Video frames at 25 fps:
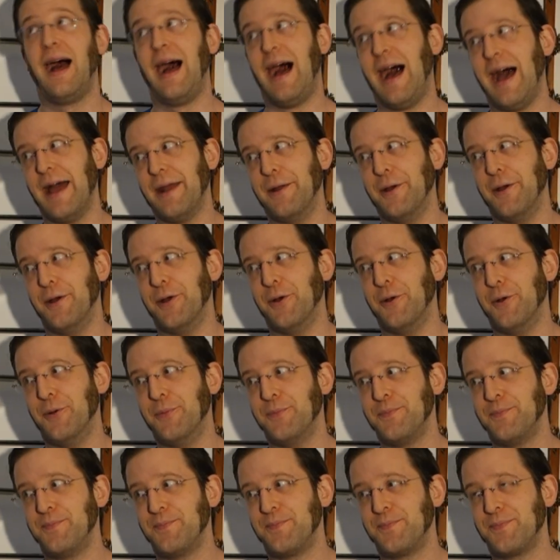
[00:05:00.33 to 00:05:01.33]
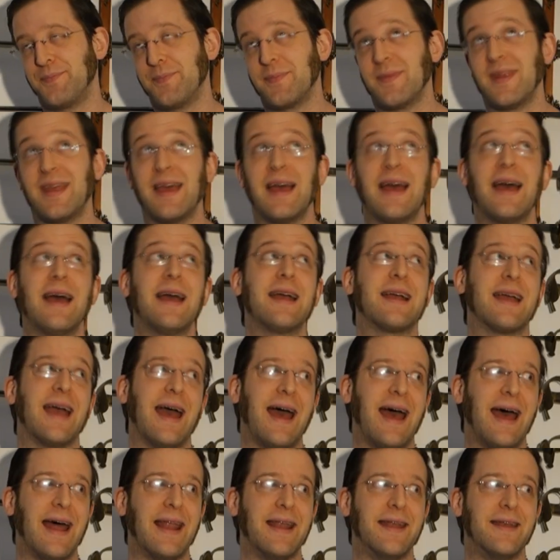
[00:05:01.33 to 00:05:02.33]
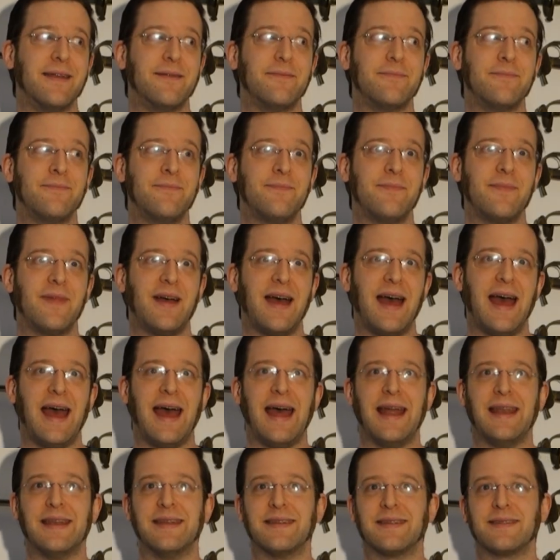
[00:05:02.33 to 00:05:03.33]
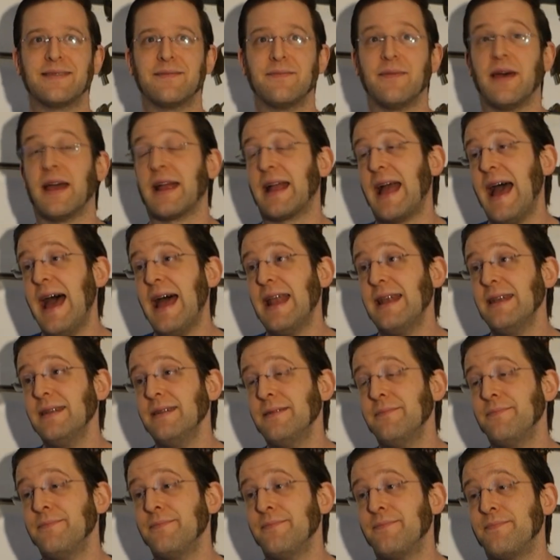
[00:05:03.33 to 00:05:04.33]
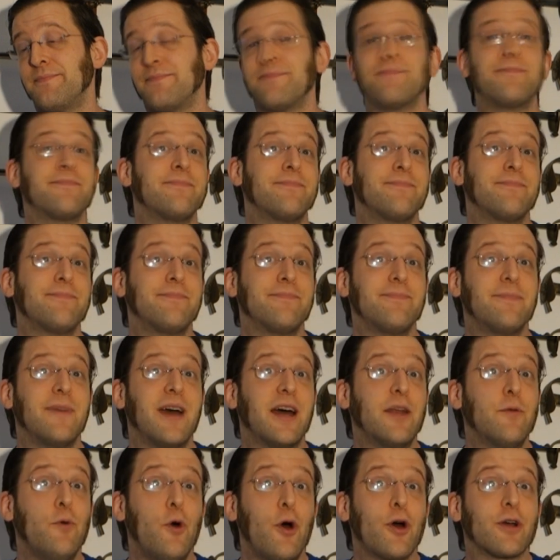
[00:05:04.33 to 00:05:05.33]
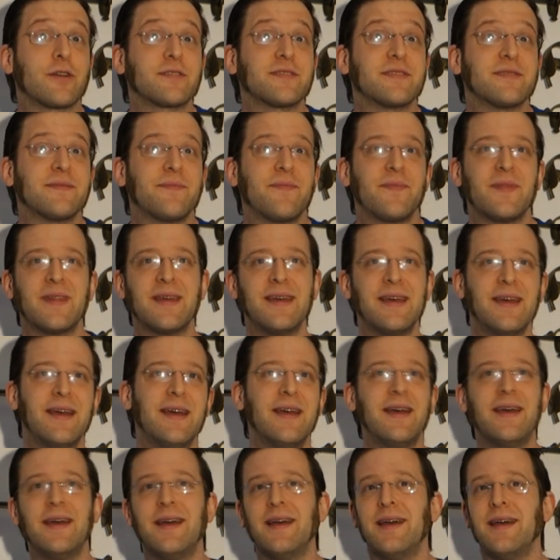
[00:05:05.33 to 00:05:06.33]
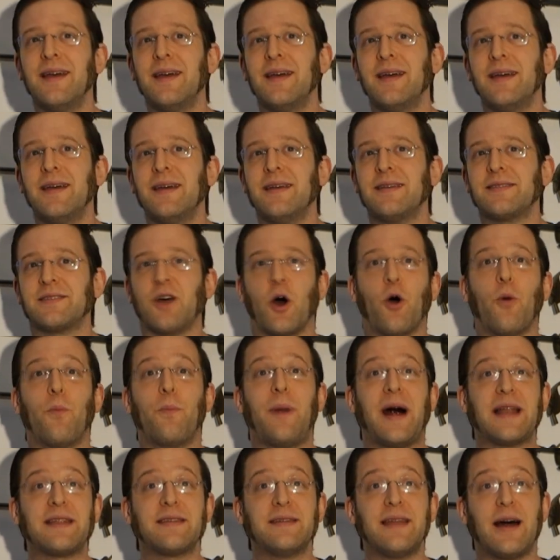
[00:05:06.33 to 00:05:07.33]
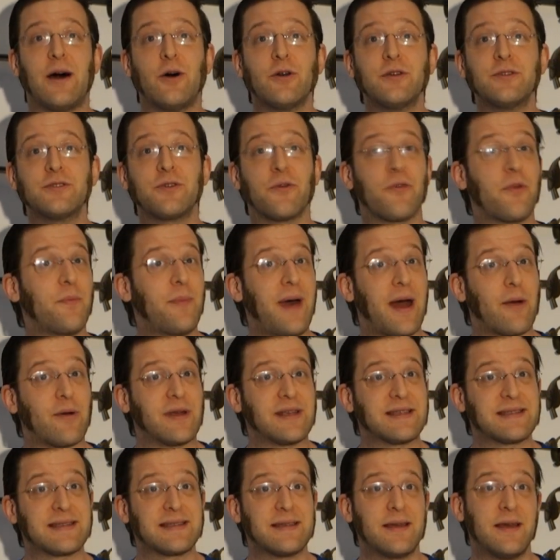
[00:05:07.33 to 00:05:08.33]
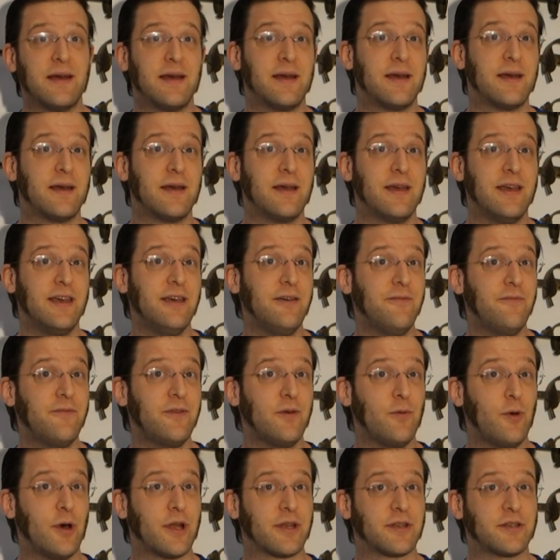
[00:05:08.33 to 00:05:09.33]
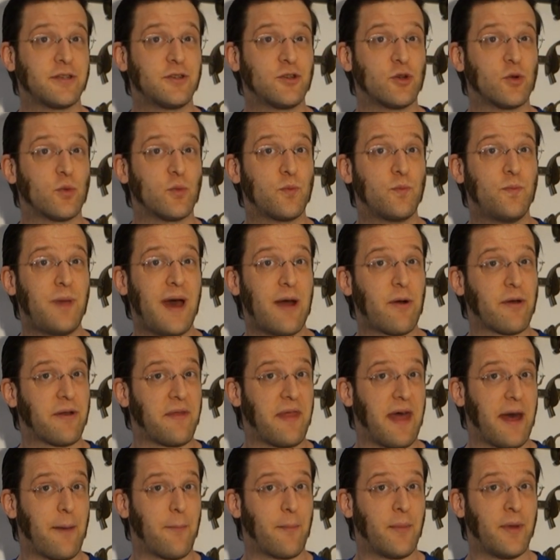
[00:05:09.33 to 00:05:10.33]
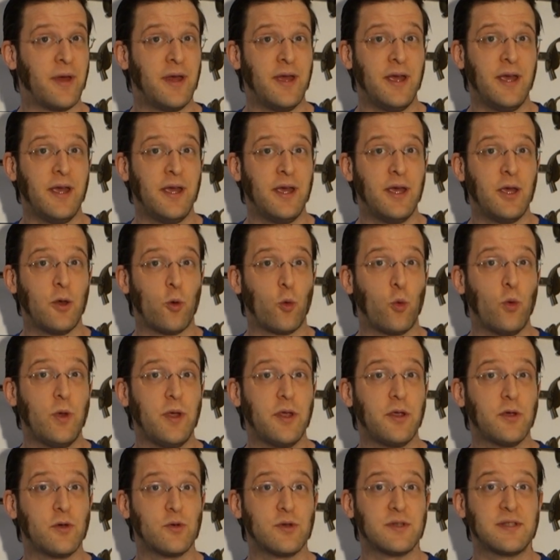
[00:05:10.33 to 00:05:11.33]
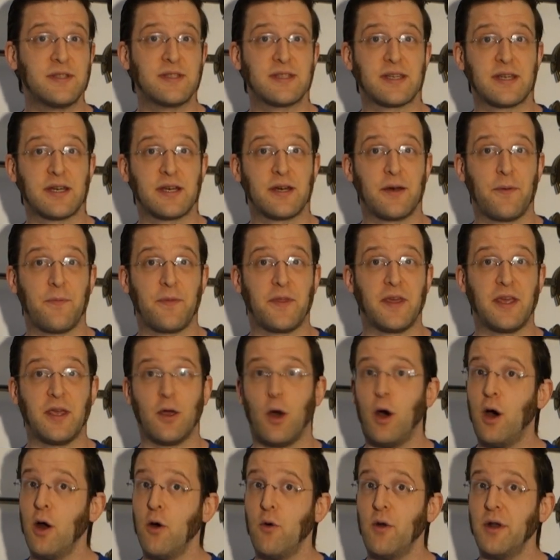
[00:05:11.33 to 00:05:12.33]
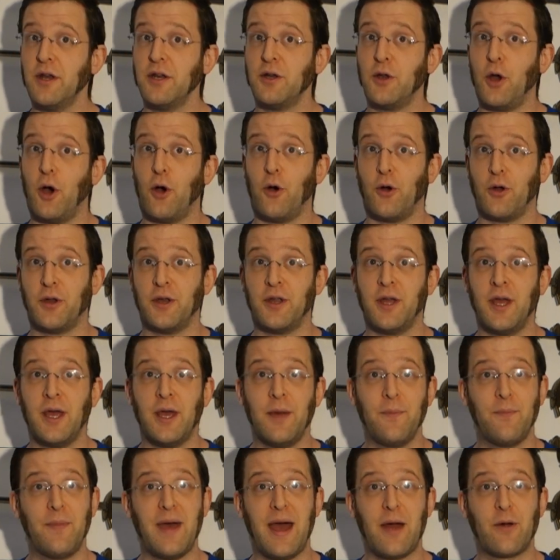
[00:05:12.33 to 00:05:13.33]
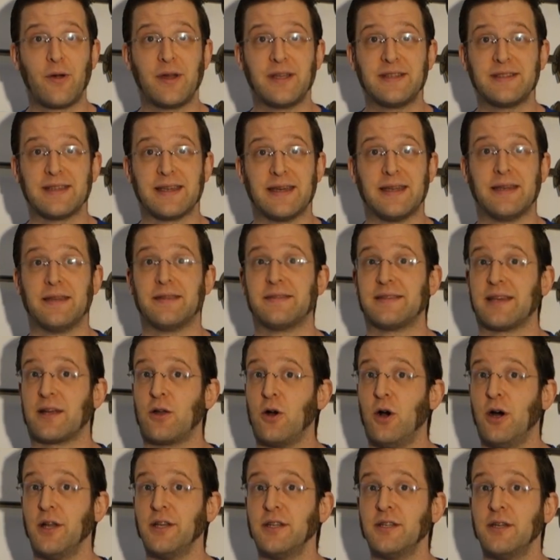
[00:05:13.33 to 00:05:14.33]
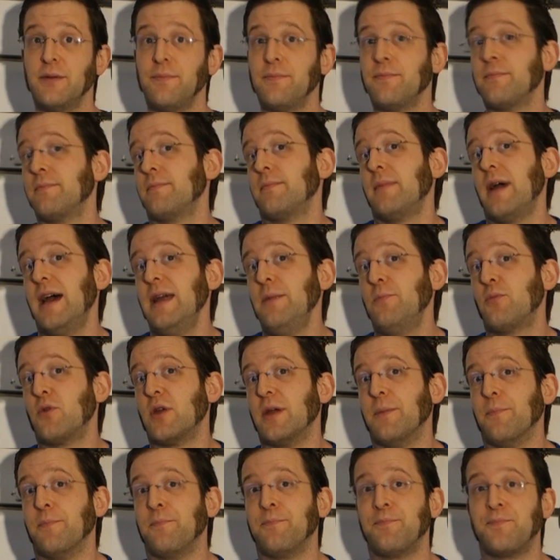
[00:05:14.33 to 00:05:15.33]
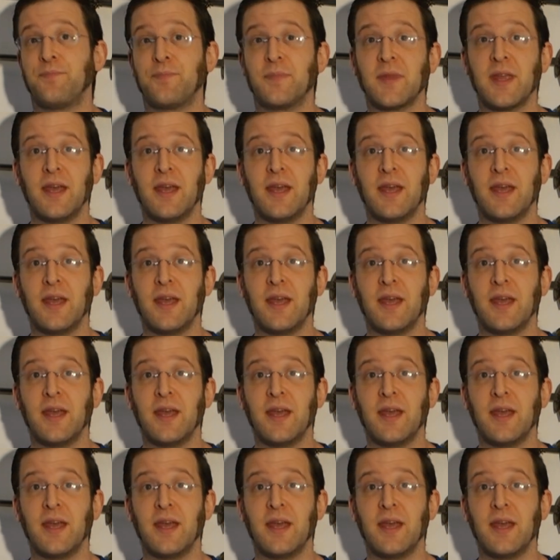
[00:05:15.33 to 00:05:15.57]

I know, again and again, it works. So, but now to the parries. If you want to parry them, we use um, the already known parries in second and prim.